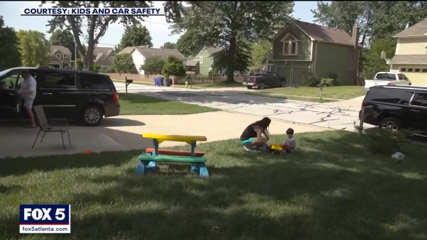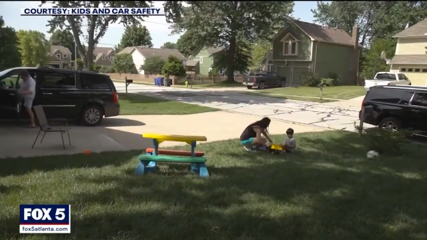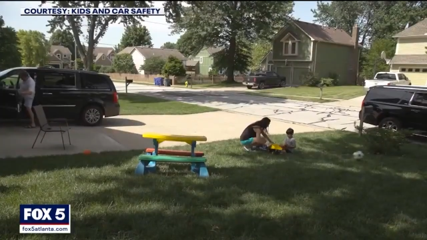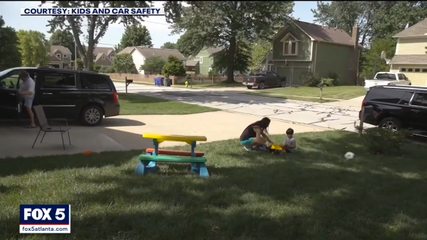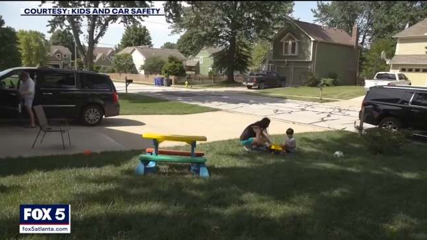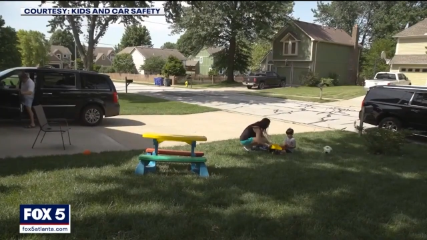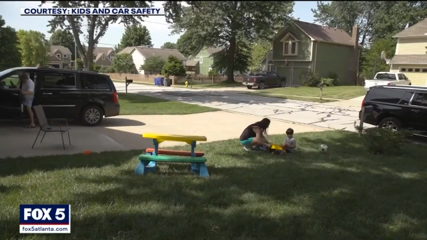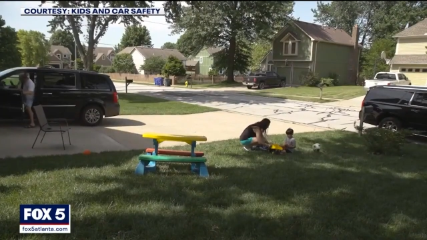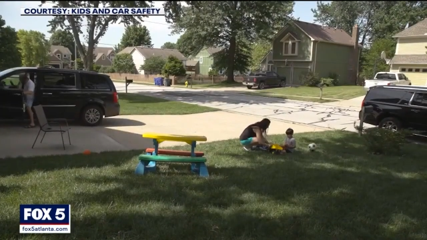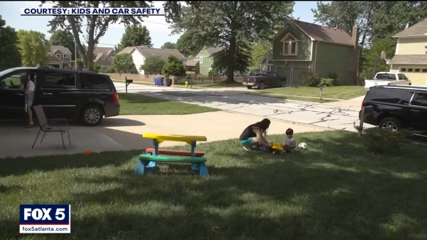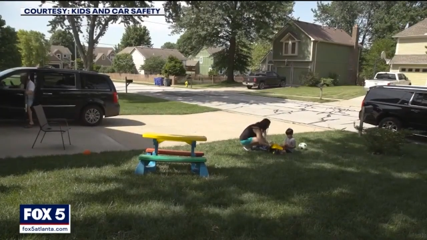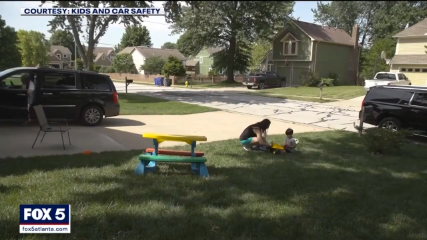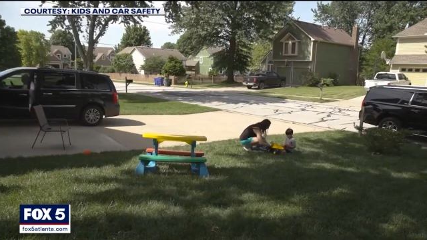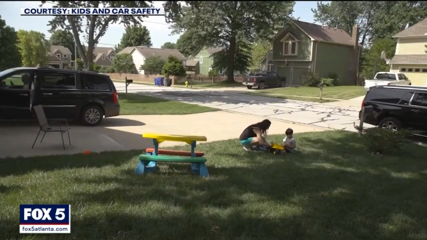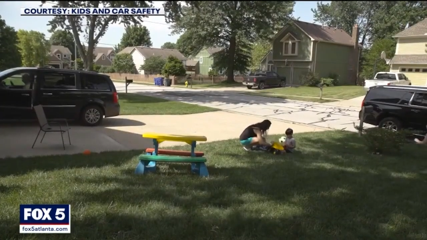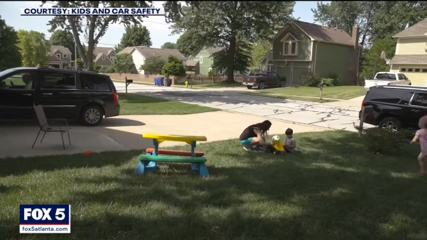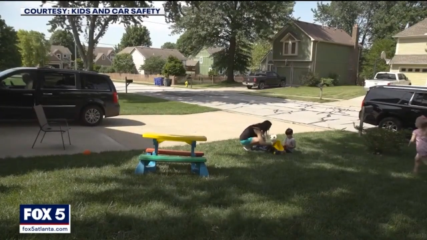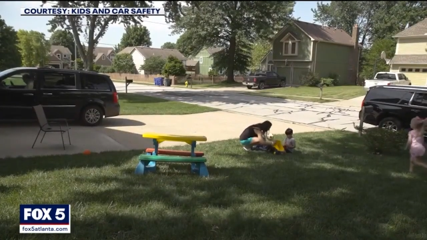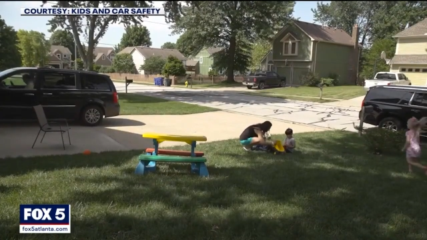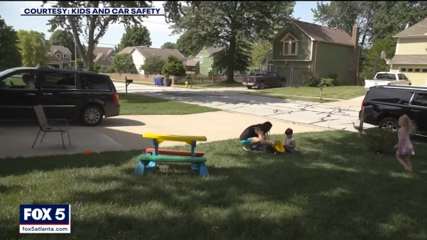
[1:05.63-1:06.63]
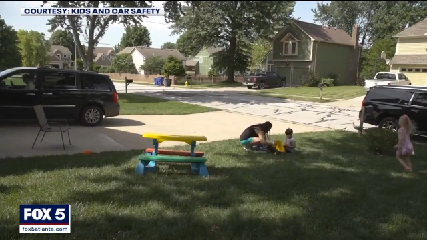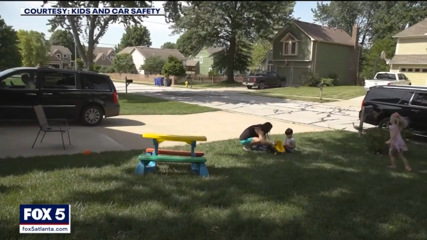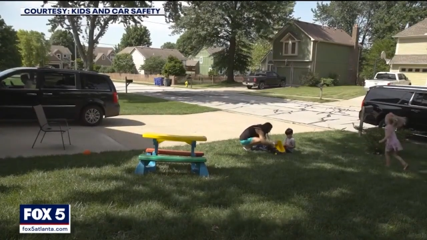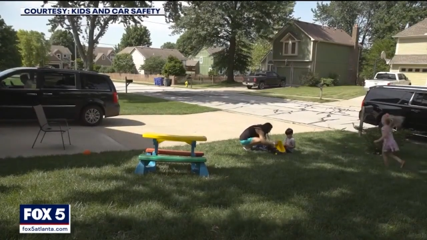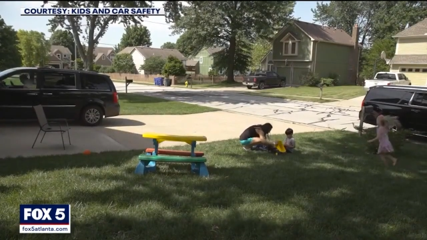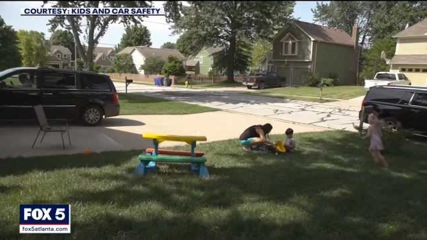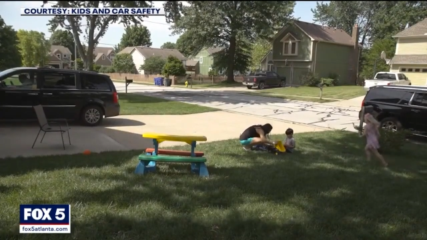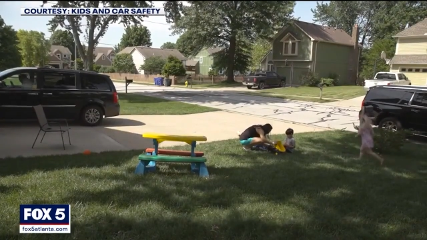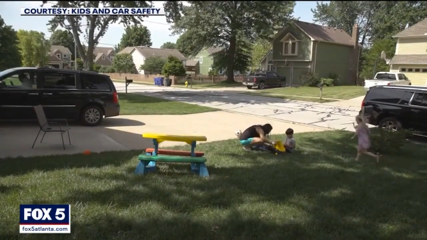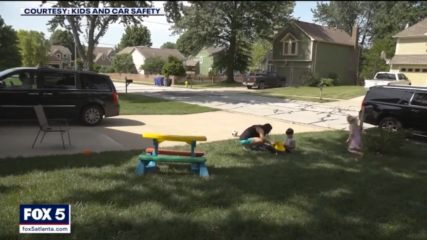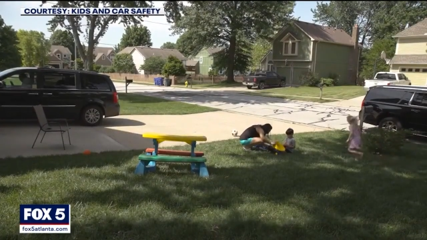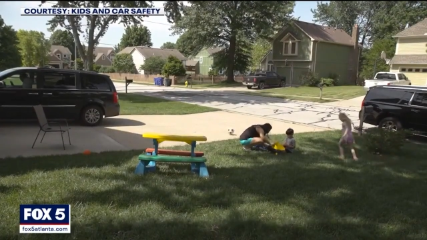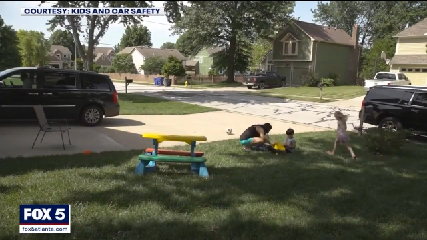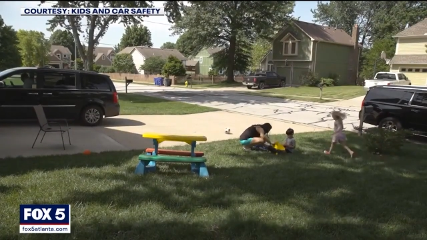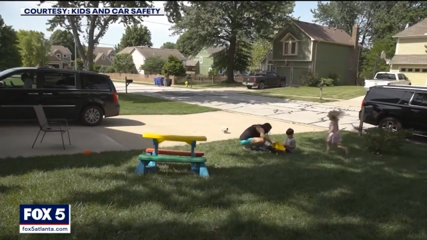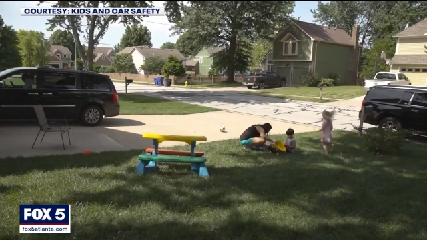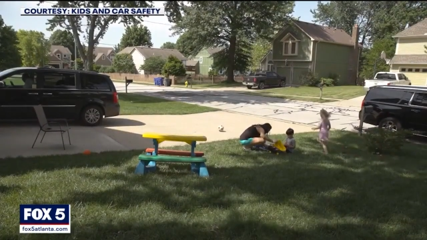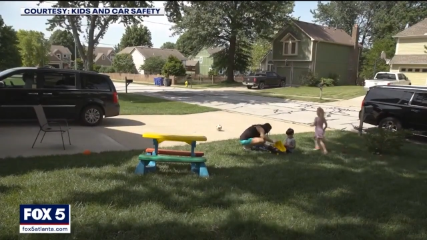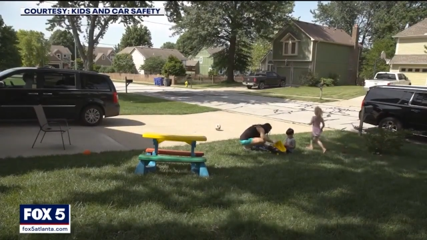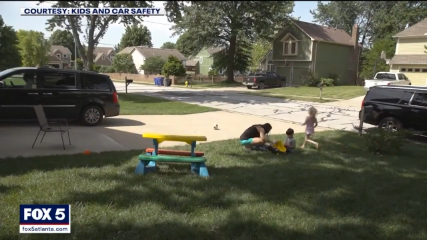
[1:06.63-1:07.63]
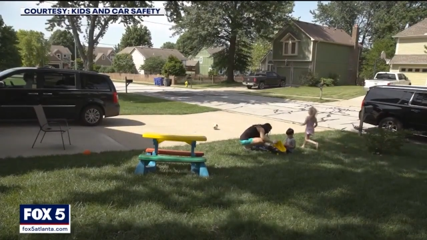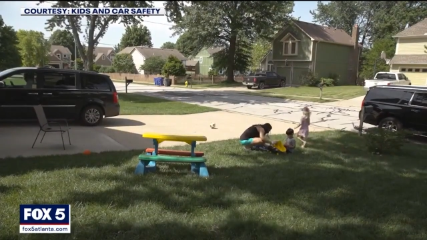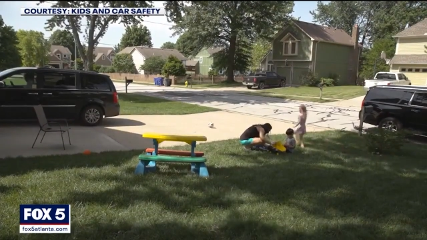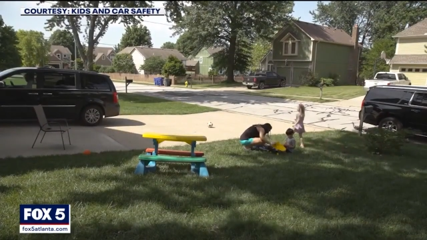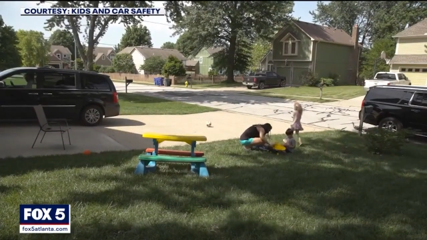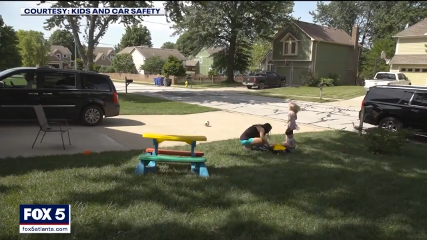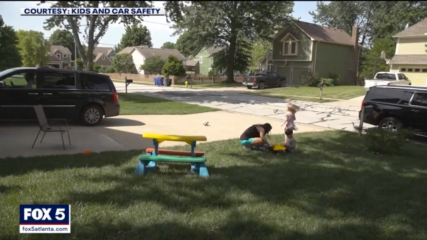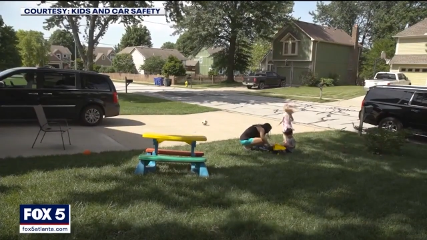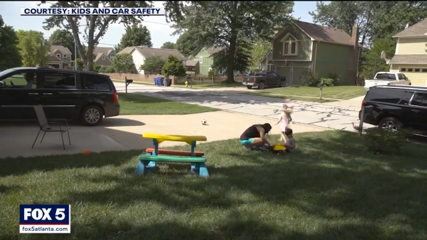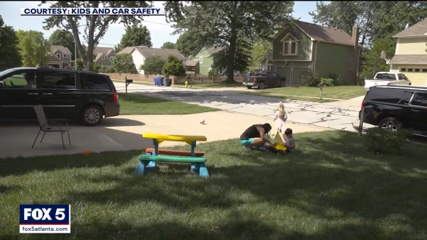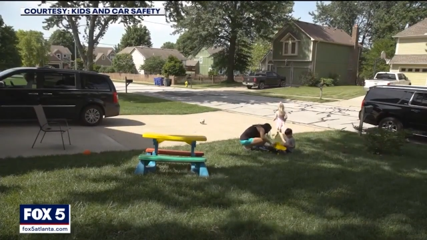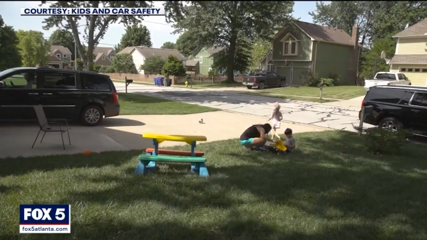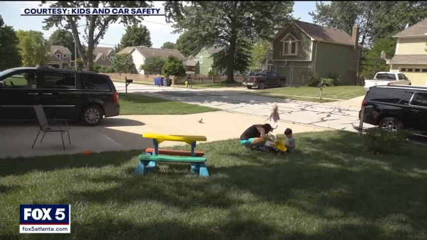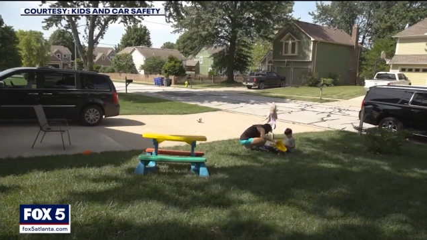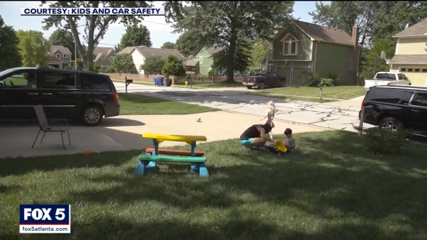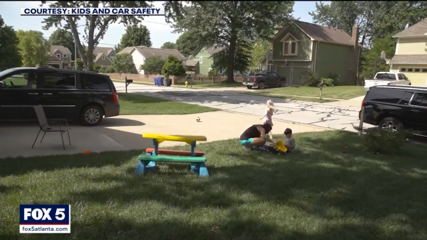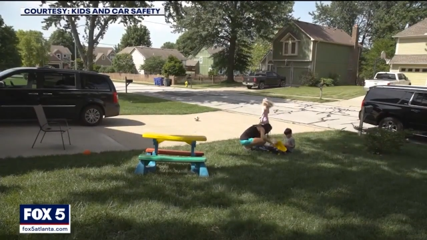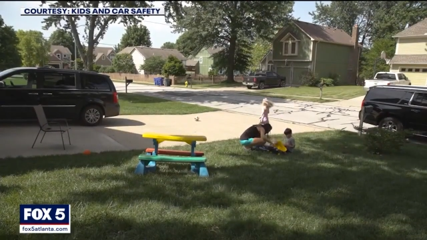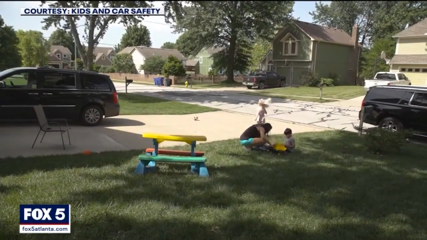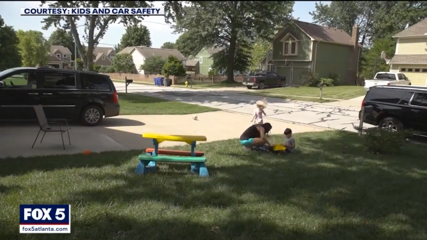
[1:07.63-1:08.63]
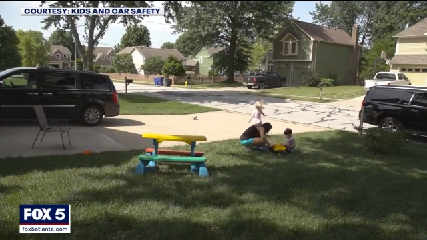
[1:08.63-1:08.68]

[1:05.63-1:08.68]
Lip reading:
No face is visible, so there are no lips to read.